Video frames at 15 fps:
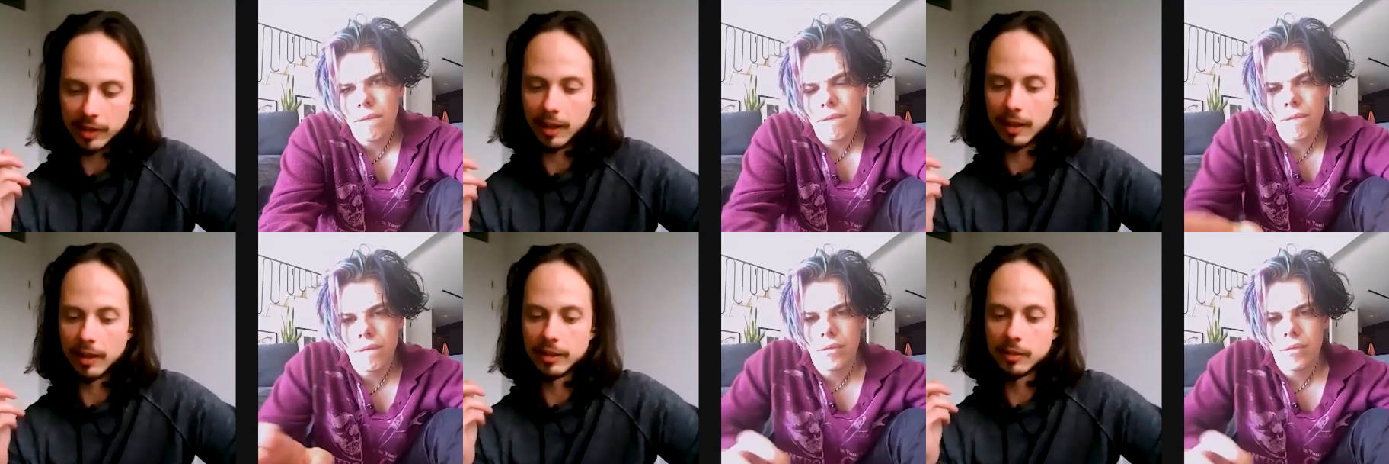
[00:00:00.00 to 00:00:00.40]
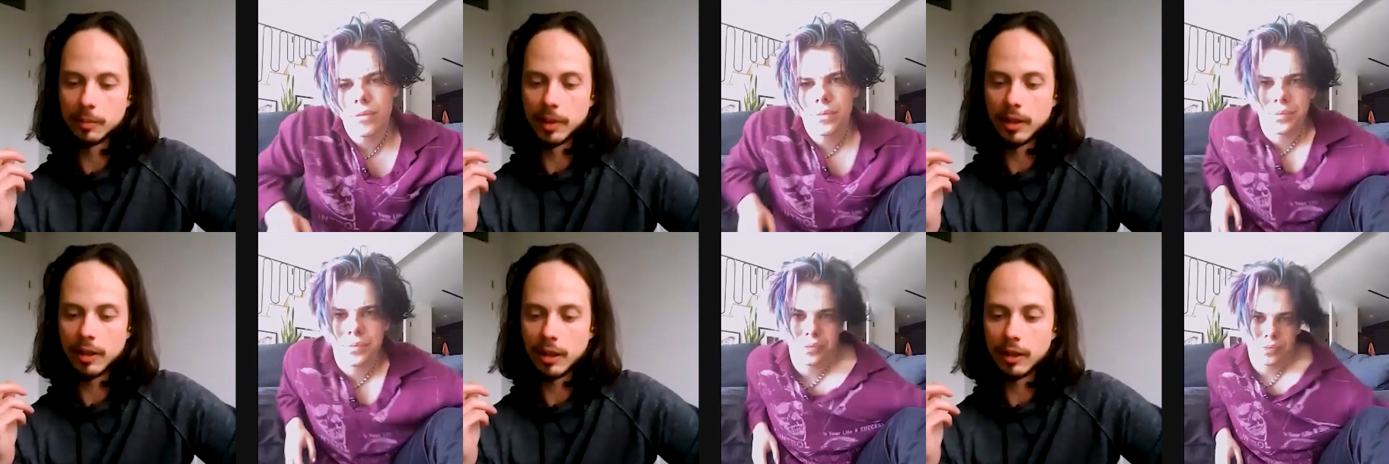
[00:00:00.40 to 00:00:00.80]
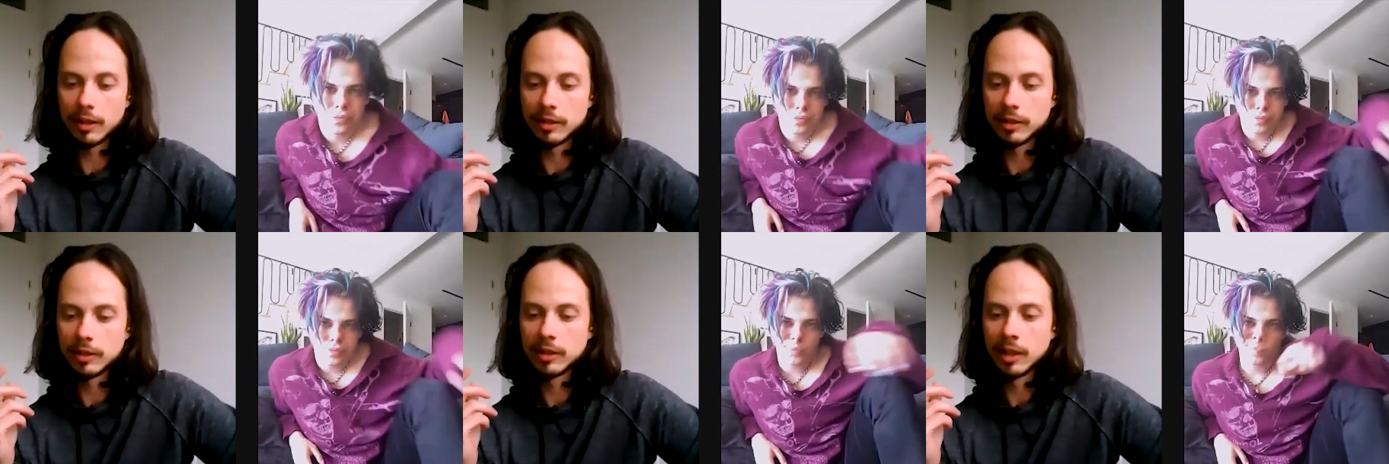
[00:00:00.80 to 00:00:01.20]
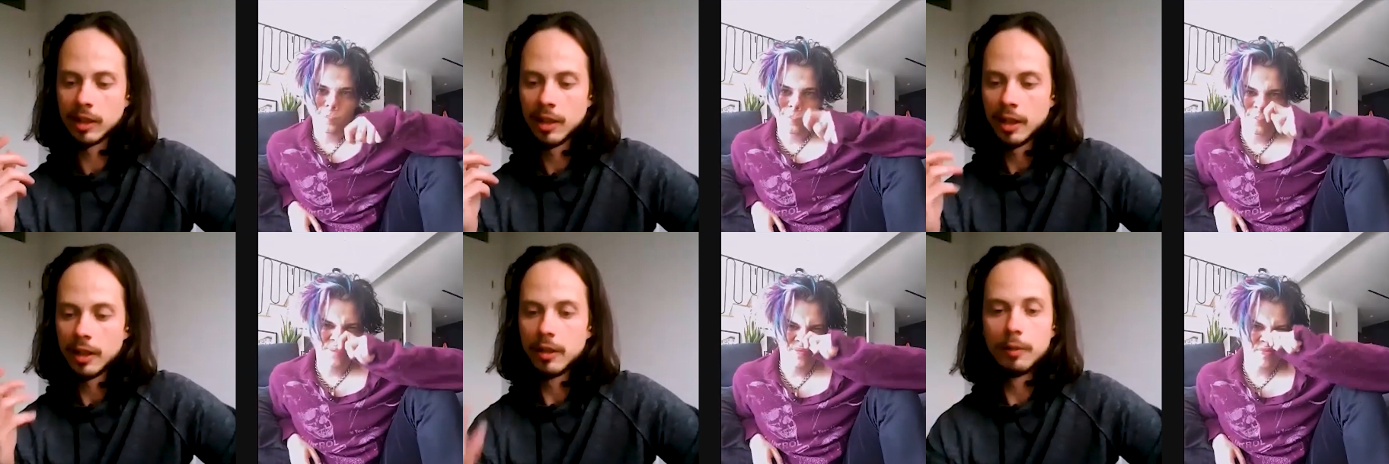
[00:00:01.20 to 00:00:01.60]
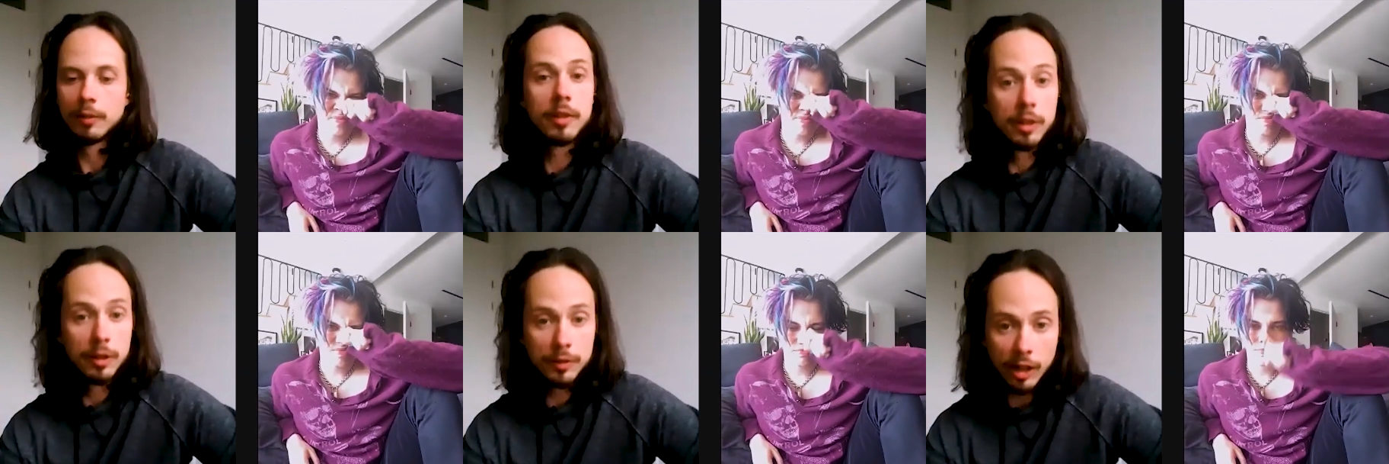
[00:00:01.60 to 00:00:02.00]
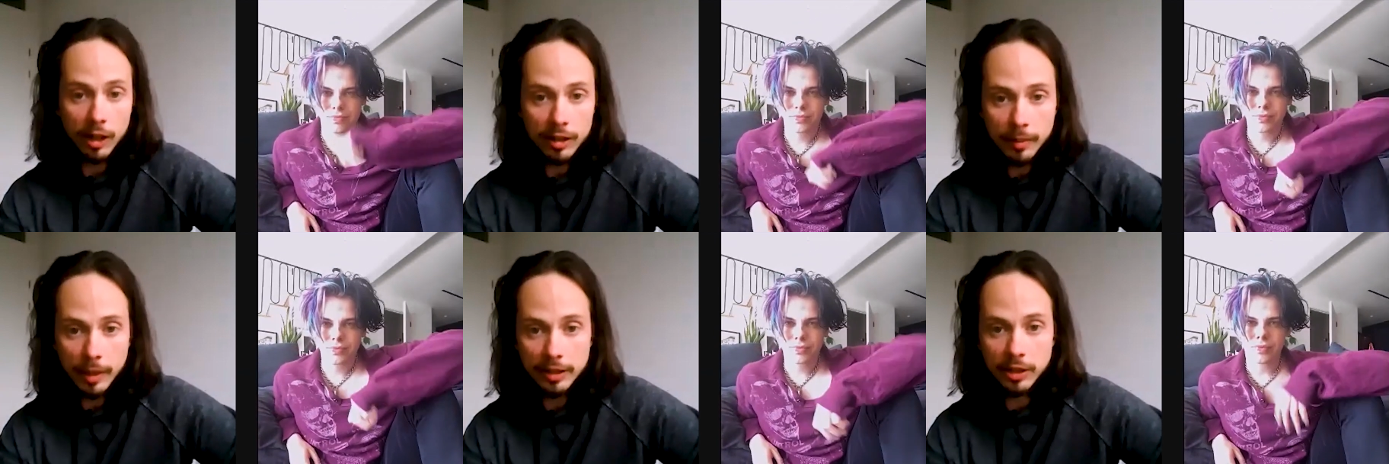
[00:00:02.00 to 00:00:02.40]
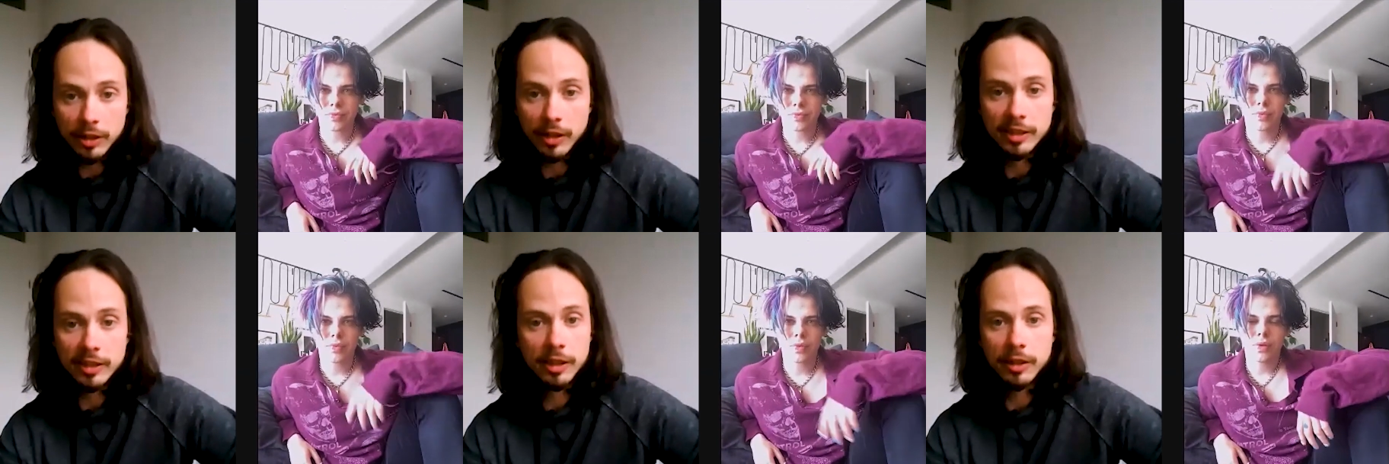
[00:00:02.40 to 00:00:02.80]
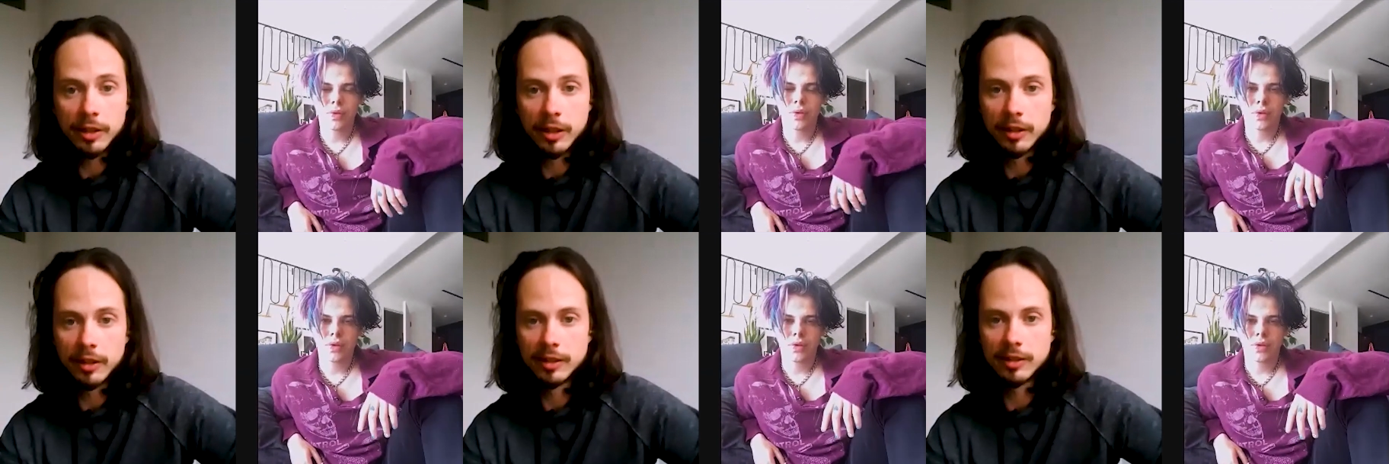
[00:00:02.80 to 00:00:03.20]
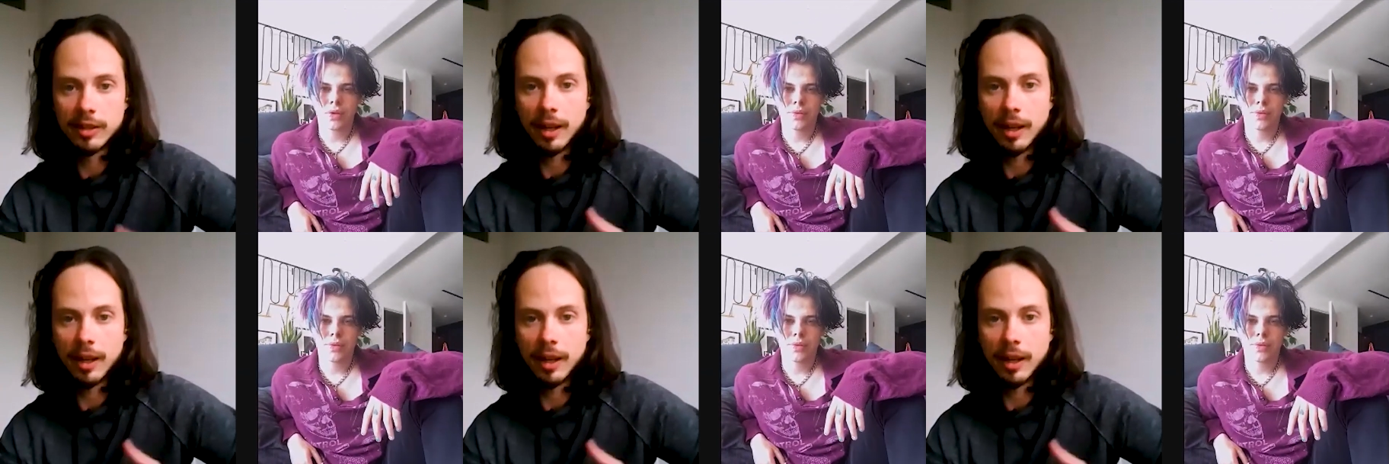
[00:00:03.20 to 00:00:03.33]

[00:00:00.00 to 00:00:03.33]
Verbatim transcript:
Speaker 1: then is because you've you've talked about your insecurities.